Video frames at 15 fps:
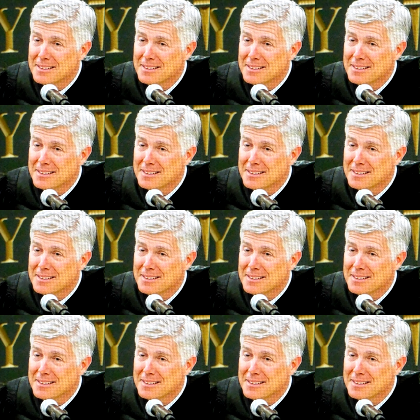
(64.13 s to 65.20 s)

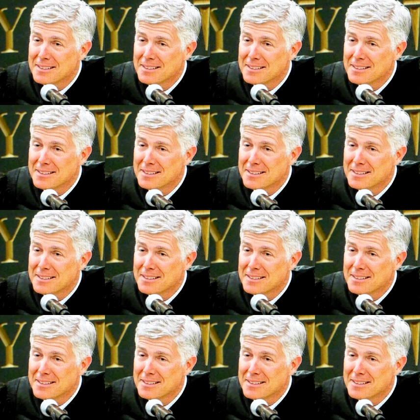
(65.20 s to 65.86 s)
Nothing is said.